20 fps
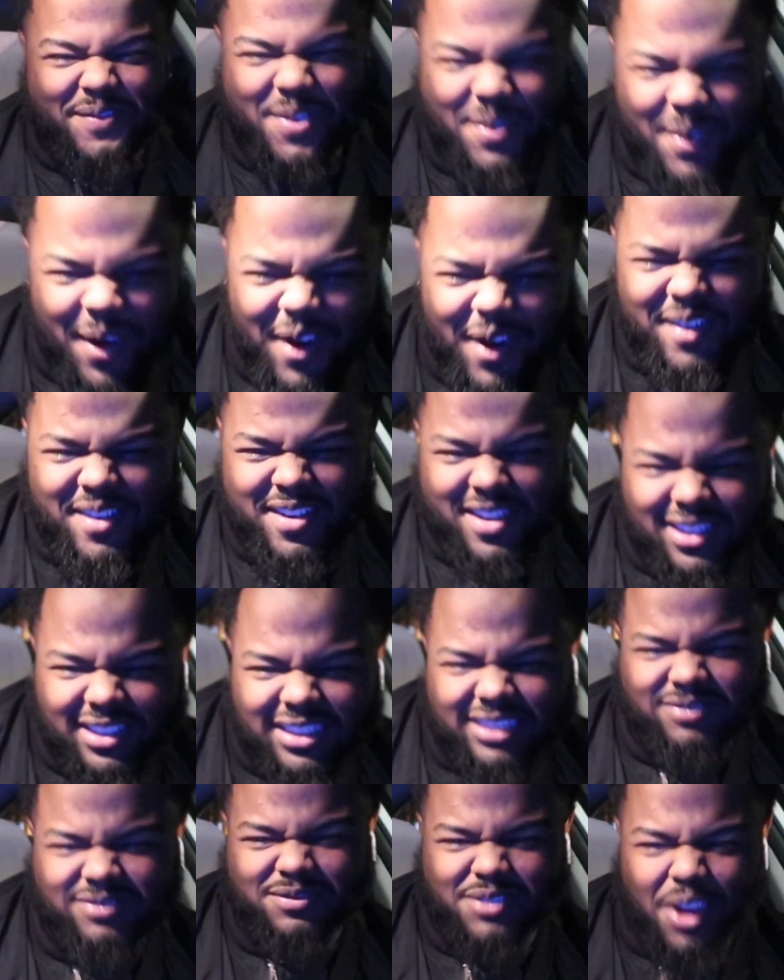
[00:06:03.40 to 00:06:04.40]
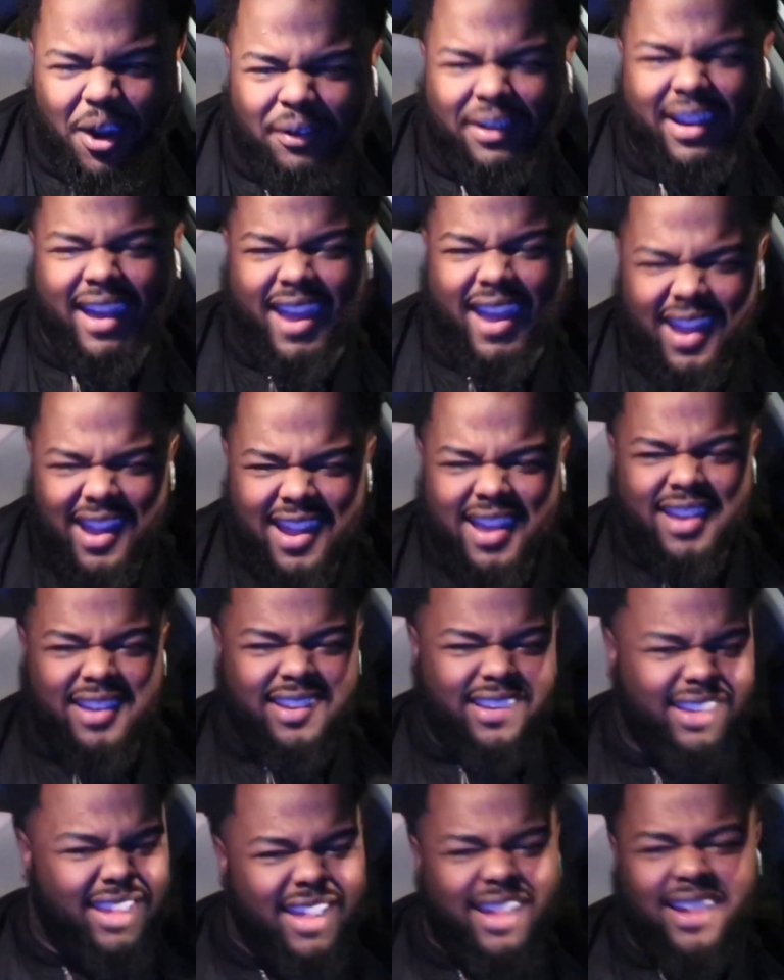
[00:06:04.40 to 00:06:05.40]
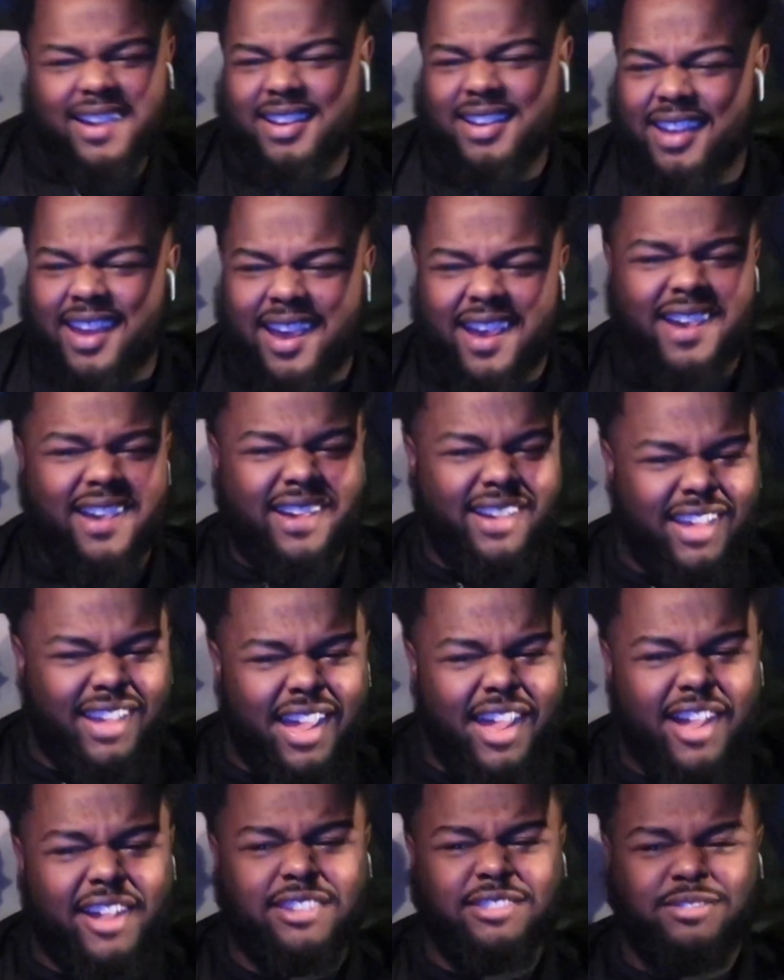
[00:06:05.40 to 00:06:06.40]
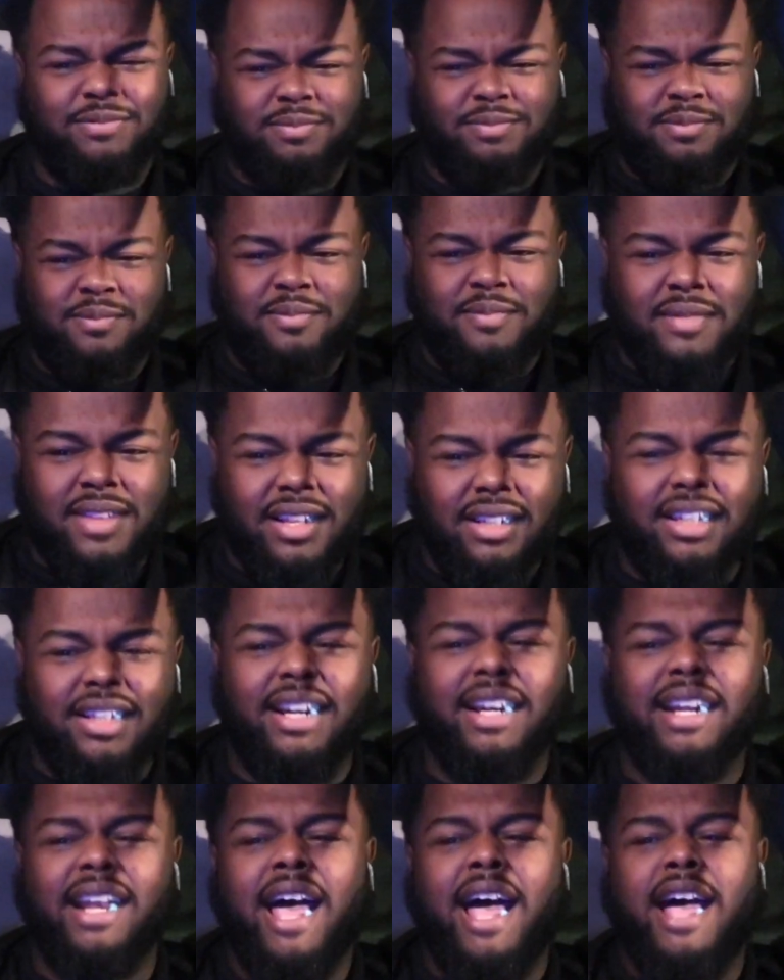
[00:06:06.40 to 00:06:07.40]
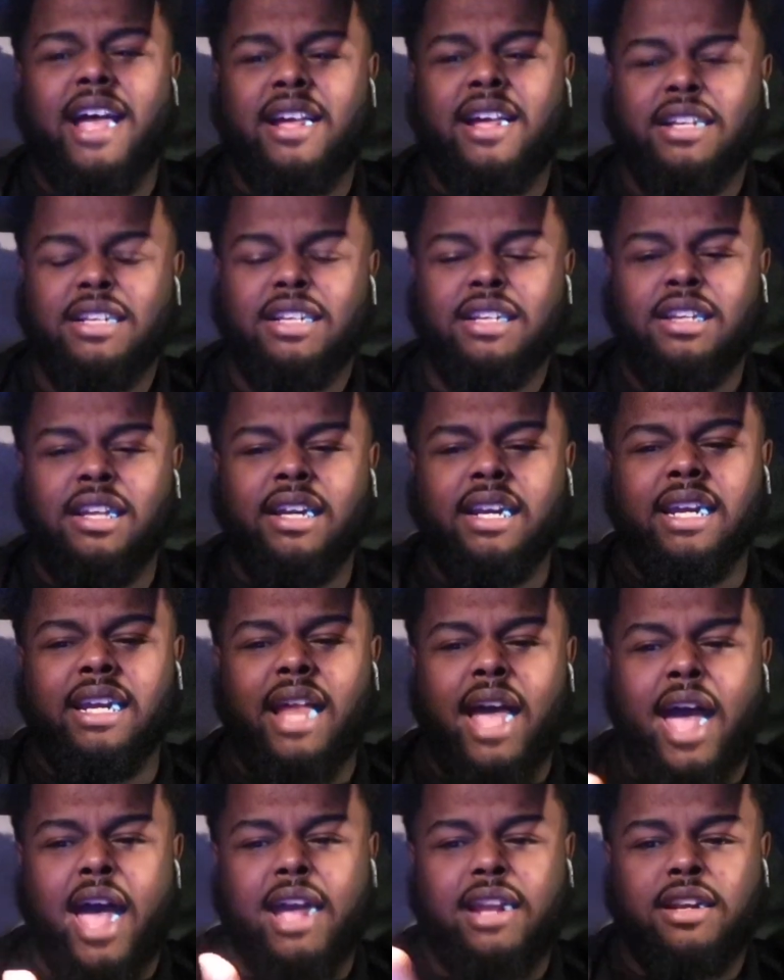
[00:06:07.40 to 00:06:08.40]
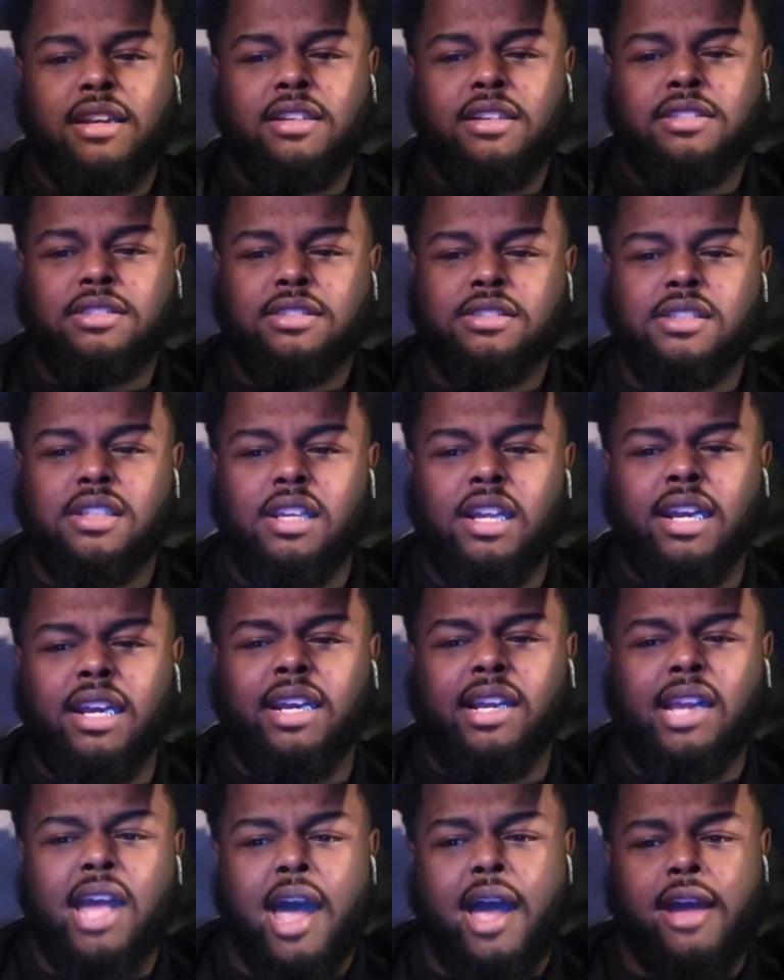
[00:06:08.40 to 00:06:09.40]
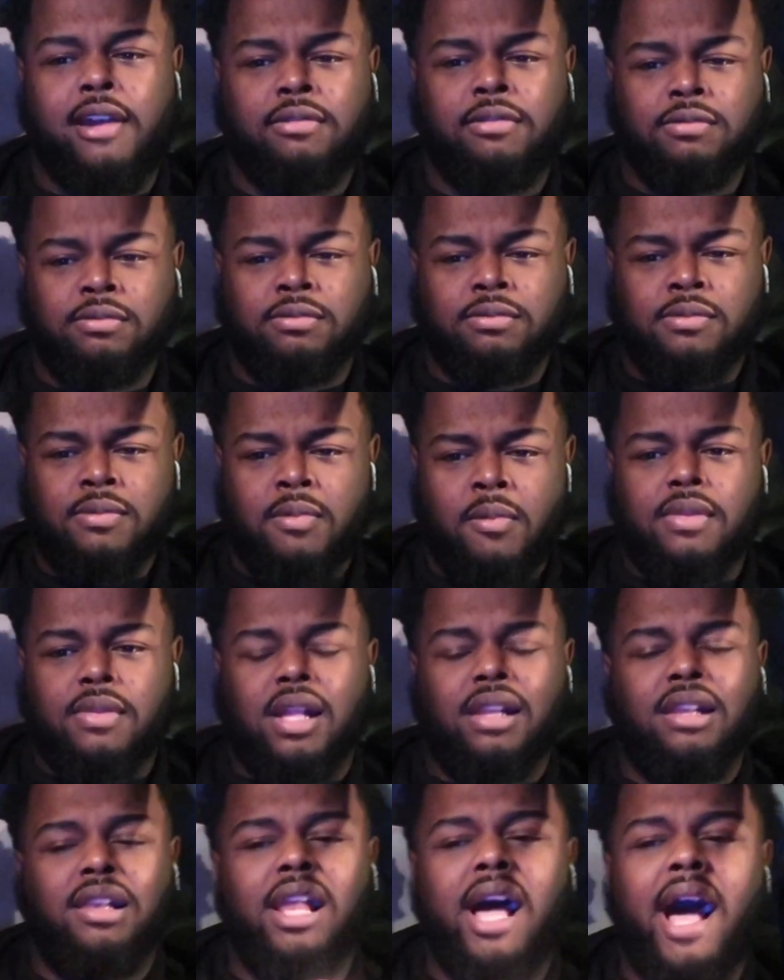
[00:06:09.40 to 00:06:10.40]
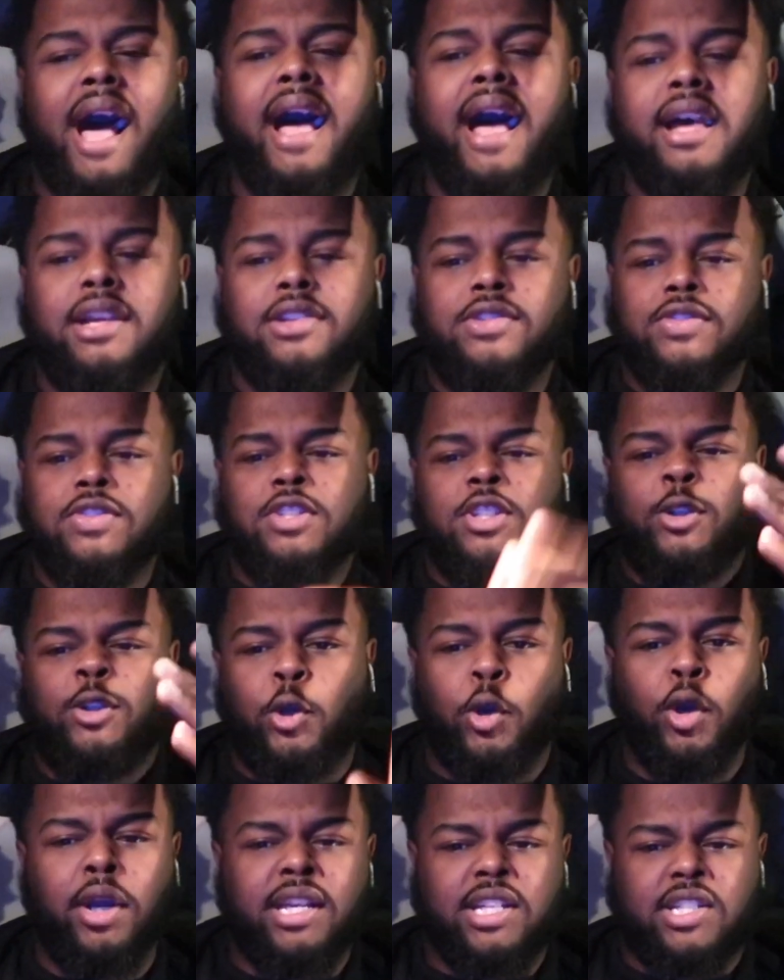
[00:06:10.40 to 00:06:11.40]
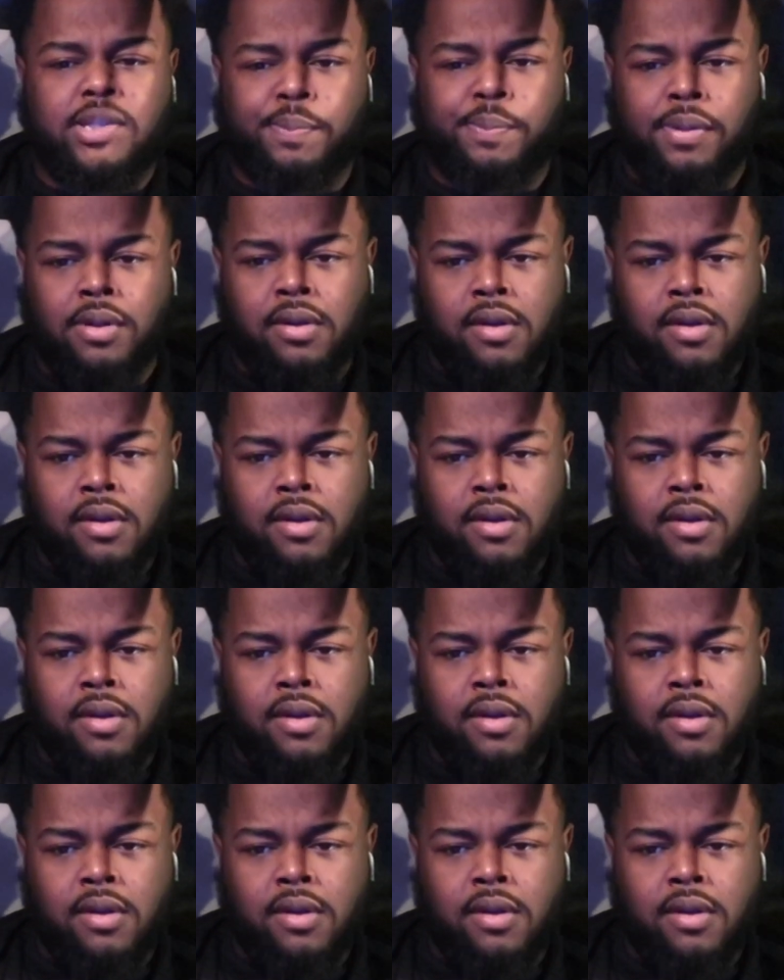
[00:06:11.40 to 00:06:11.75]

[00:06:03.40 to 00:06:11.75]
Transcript: Woo! Okay. Yeah, yeah, yeah. Look at that. Look at that. Look at that. The lines, crisp.